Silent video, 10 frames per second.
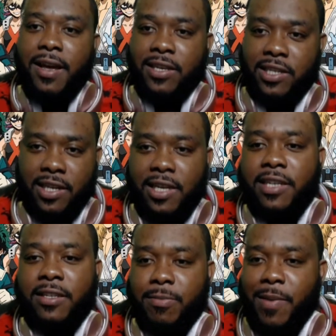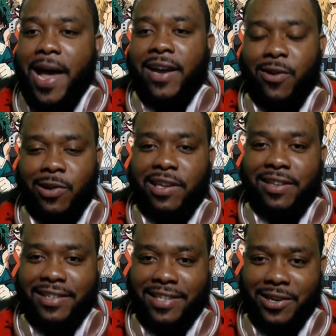She's my girl
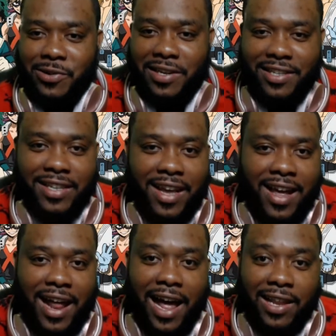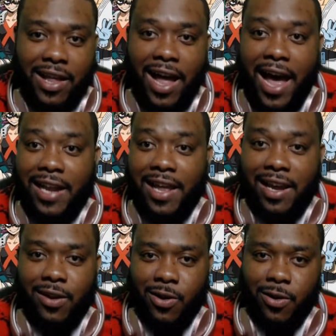in the series. I
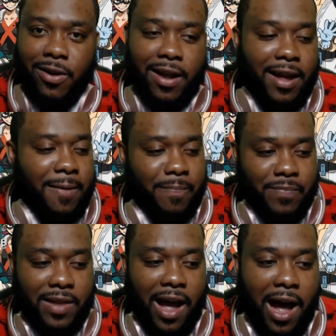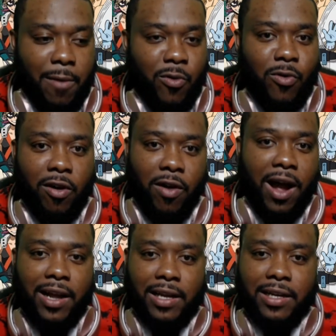like her.
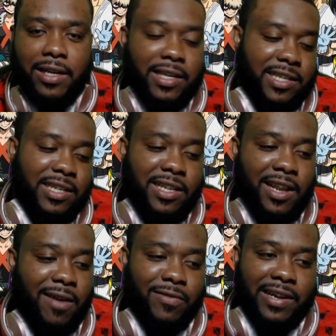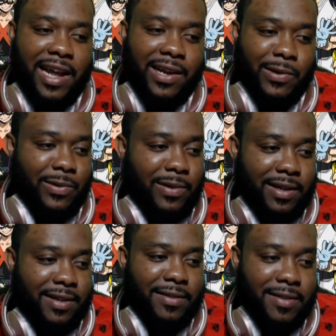Uraraka, she's in love with Deku.
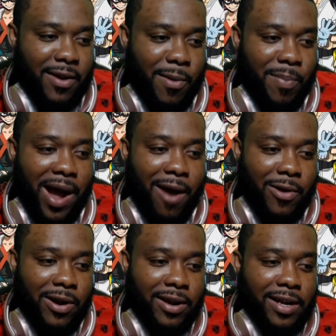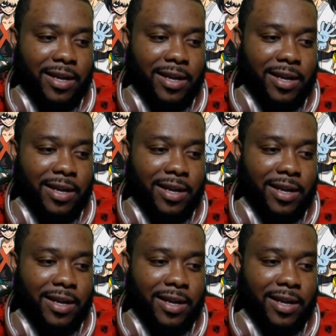Her power,